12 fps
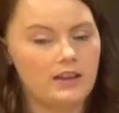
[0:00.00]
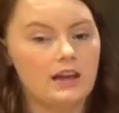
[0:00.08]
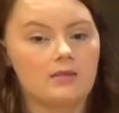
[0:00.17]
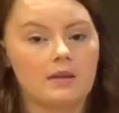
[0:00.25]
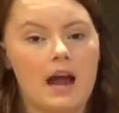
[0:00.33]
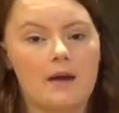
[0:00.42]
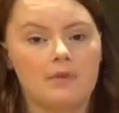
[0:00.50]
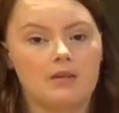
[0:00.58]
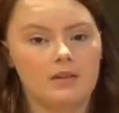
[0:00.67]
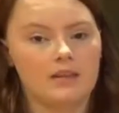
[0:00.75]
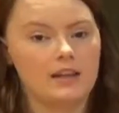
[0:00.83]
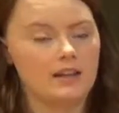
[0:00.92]
And that's what
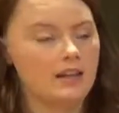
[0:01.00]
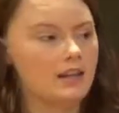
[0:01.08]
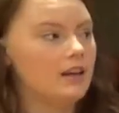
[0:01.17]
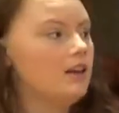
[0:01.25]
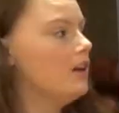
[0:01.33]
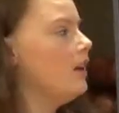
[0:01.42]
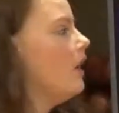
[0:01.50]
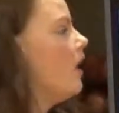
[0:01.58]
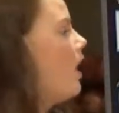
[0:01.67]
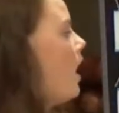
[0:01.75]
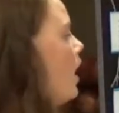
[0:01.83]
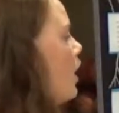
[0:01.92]
happens when lightning
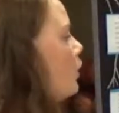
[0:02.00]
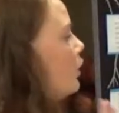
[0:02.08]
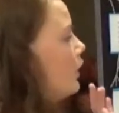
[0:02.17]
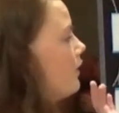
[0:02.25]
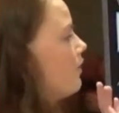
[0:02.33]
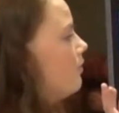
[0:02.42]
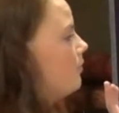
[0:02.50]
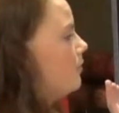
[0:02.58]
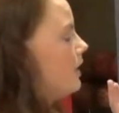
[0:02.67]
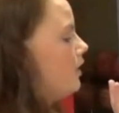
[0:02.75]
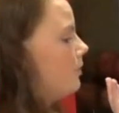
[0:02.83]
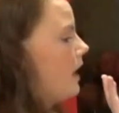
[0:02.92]
occurs
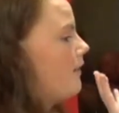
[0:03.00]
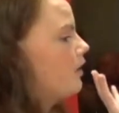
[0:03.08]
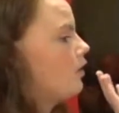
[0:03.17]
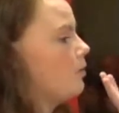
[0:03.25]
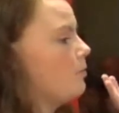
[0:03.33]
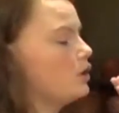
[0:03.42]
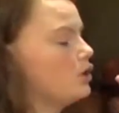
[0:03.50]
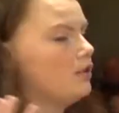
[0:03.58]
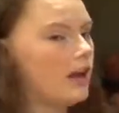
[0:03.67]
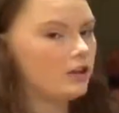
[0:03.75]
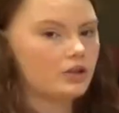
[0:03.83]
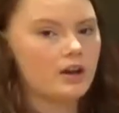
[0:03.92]
because we're having so much
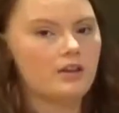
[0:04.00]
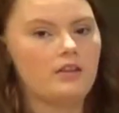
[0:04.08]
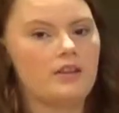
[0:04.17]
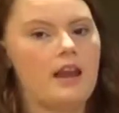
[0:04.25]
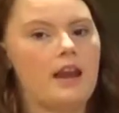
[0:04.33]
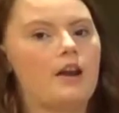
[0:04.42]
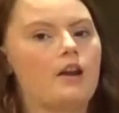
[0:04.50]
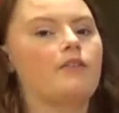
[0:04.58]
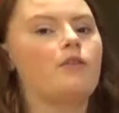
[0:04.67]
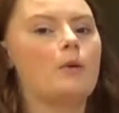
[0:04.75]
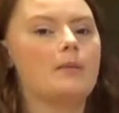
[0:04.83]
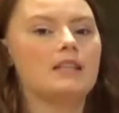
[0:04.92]
electrons in the air
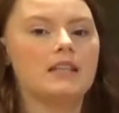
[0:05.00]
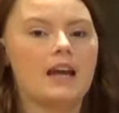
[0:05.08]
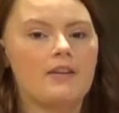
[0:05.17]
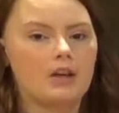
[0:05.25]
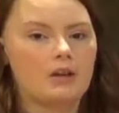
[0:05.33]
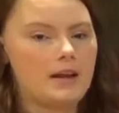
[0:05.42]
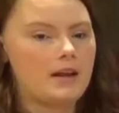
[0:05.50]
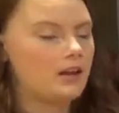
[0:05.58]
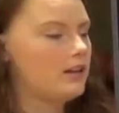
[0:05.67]
forming together to make a